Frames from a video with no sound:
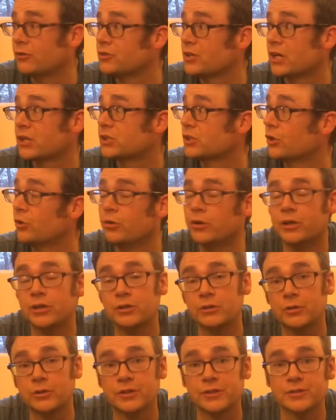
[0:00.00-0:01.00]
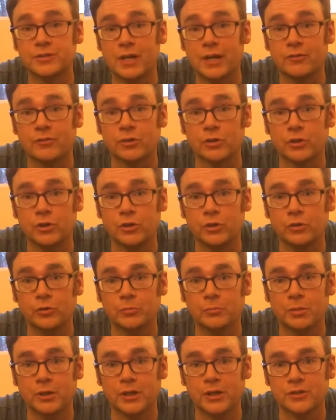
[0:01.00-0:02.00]
actually going to do it this
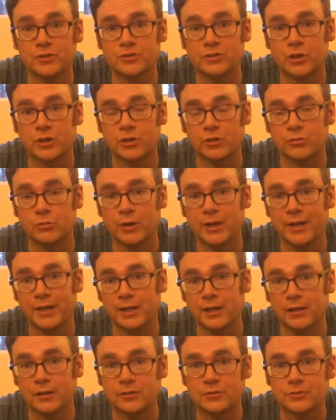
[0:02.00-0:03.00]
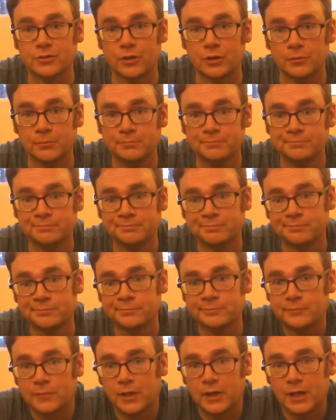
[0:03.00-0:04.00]
afternoon, but it started raining, so
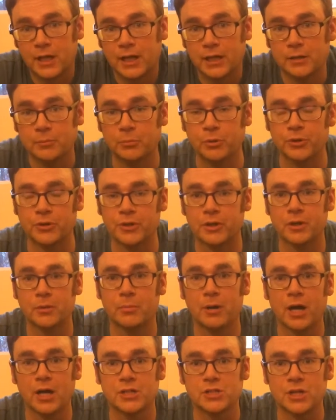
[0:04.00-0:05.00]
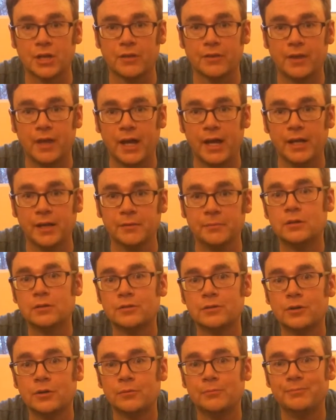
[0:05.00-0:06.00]
that kind of put the kibosh on that.
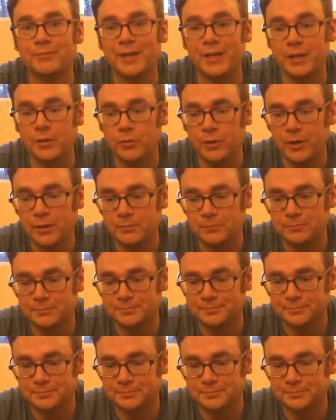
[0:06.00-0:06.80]
So anyway,